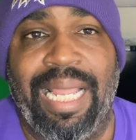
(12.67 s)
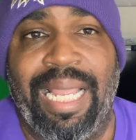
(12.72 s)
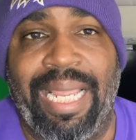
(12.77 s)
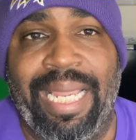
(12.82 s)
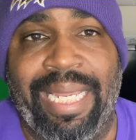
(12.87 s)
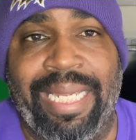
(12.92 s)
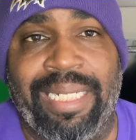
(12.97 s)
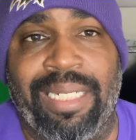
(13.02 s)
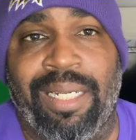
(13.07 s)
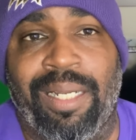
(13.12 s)

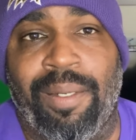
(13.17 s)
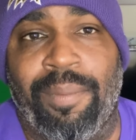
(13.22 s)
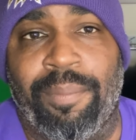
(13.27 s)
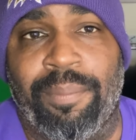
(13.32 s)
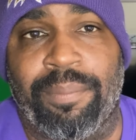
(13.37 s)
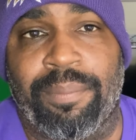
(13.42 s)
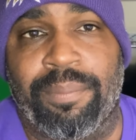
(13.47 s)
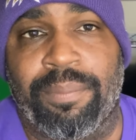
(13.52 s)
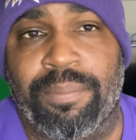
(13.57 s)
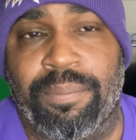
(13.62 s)

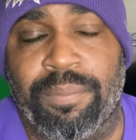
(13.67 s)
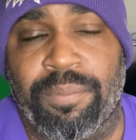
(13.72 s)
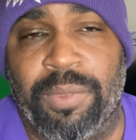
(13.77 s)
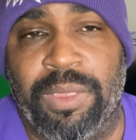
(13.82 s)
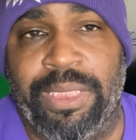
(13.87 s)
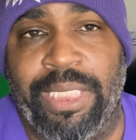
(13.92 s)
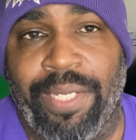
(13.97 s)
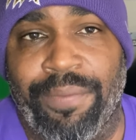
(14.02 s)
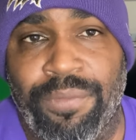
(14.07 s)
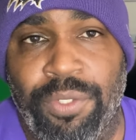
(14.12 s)
and
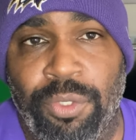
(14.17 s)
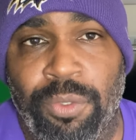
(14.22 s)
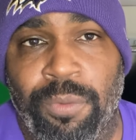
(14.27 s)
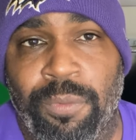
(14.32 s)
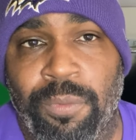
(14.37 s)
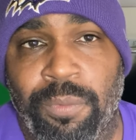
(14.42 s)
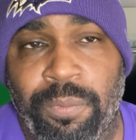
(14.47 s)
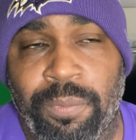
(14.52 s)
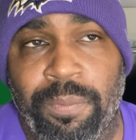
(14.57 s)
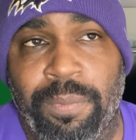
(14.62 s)
give
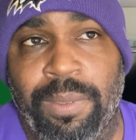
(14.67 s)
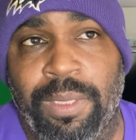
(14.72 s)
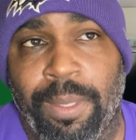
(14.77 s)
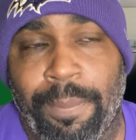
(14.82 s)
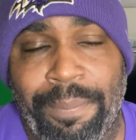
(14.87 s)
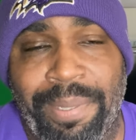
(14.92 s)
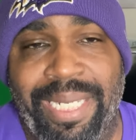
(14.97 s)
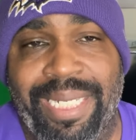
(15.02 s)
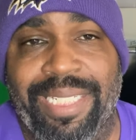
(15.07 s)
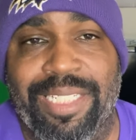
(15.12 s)
you the
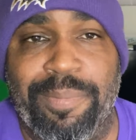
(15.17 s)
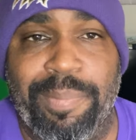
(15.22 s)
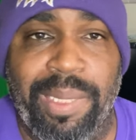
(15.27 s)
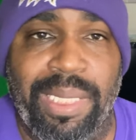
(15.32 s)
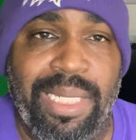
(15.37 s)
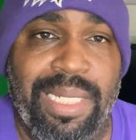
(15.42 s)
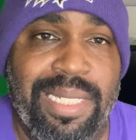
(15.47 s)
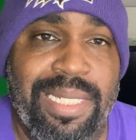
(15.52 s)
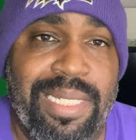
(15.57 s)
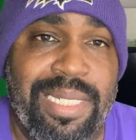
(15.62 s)
biggest
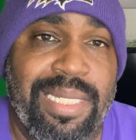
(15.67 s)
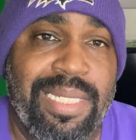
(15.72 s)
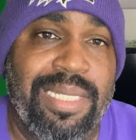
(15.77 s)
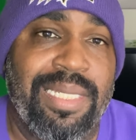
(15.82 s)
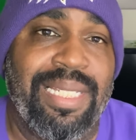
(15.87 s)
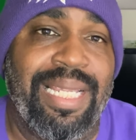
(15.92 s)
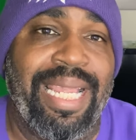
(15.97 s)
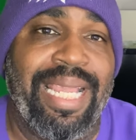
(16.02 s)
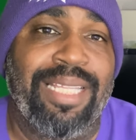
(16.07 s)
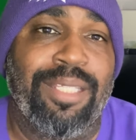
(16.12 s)
plus
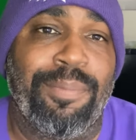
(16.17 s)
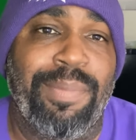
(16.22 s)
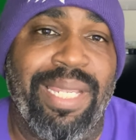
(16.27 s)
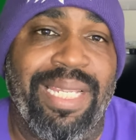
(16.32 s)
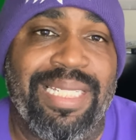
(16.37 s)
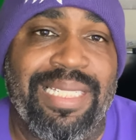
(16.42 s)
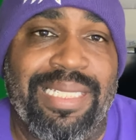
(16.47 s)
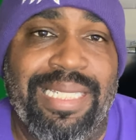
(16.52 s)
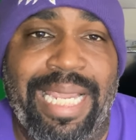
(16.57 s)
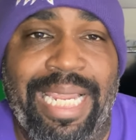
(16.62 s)
and the
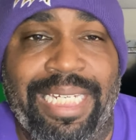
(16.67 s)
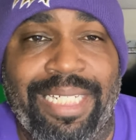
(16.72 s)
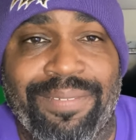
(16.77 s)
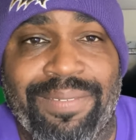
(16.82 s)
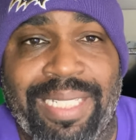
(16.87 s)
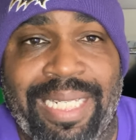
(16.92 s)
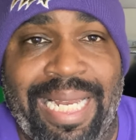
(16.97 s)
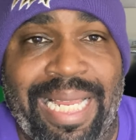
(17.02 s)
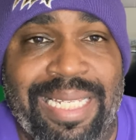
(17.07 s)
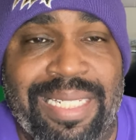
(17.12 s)
biggest negative
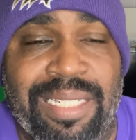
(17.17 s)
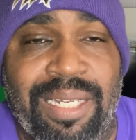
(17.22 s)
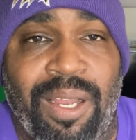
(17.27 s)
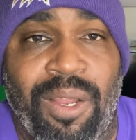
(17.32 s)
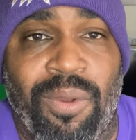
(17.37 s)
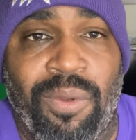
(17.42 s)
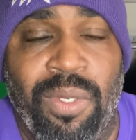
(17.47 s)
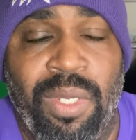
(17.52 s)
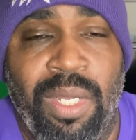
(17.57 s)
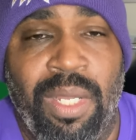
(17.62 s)
that I
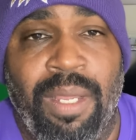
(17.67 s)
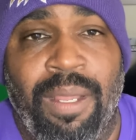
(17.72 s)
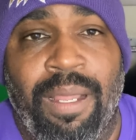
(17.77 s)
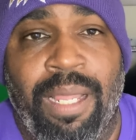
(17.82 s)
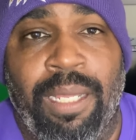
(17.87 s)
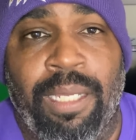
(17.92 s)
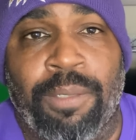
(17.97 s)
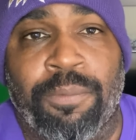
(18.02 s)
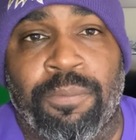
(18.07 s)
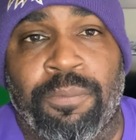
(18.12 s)
saw.
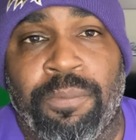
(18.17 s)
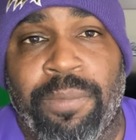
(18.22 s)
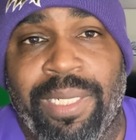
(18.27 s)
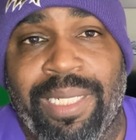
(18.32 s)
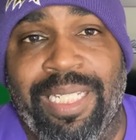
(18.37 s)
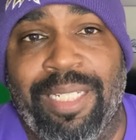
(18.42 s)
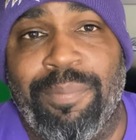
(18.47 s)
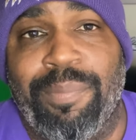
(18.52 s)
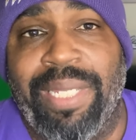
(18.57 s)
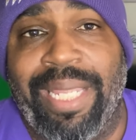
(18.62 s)
Will
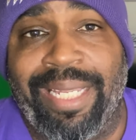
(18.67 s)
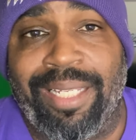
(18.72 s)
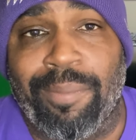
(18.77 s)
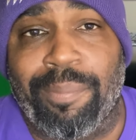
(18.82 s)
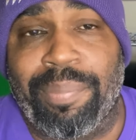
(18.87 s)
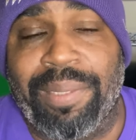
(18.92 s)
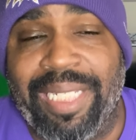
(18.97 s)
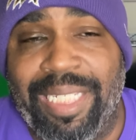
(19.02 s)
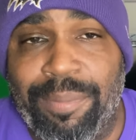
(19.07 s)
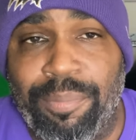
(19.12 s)
it be a
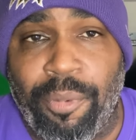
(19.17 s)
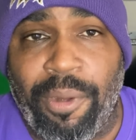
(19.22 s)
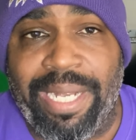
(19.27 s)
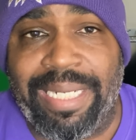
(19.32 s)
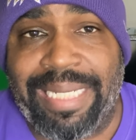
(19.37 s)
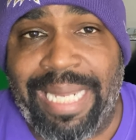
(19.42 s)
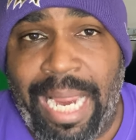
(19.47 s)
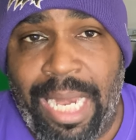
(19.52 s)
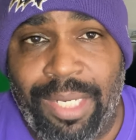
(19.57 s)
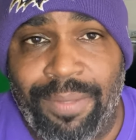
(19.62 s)
complete
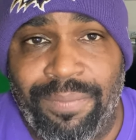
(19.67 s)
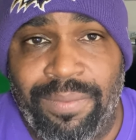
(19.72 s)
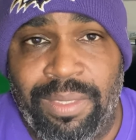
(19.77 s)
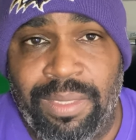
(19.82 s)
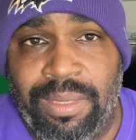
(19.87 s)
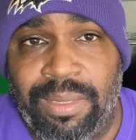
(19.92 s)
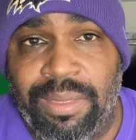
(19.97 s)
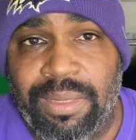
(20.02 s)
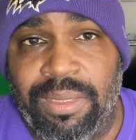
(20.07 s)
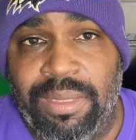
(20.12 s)
breakdown of
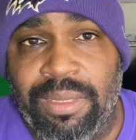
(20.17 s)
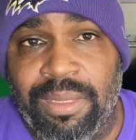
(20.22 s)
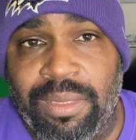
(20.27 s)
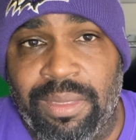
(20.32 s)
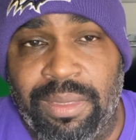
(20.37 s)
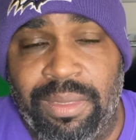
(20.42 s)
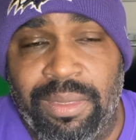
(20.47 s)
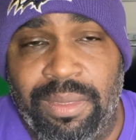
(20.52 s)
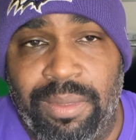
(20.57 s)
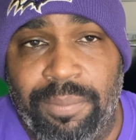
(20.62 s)

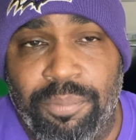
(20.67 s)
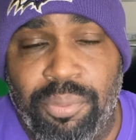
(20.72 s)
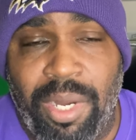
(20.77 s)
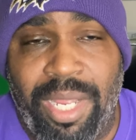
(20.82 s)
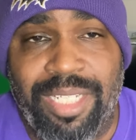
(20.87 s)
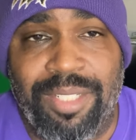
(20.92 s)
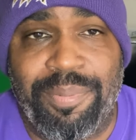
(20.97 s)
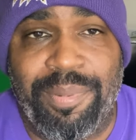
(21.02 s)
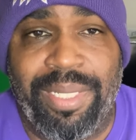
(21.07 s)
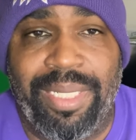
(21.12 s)
the
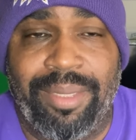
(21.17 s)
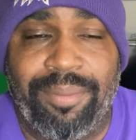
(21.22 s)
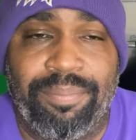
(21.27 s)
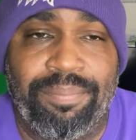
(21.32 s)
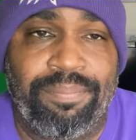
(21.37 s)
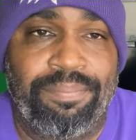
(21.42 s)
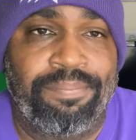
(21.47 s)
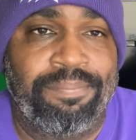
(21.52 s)
prospect?